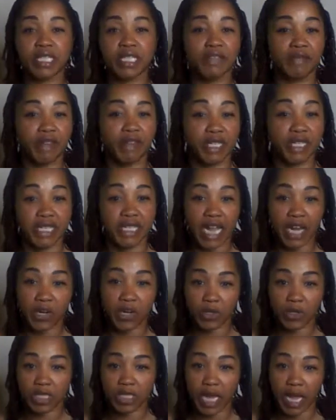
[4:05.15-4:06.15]
Pacific
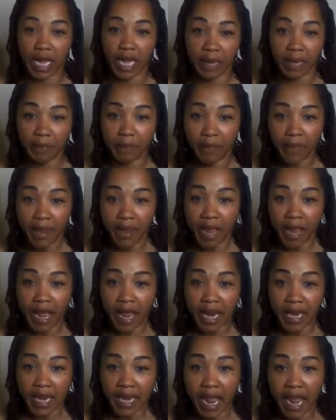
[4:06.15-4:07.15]
Standard Time.
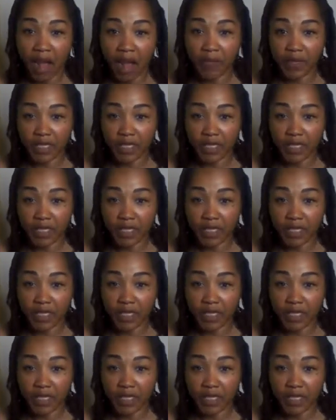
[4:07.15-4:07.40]
Now,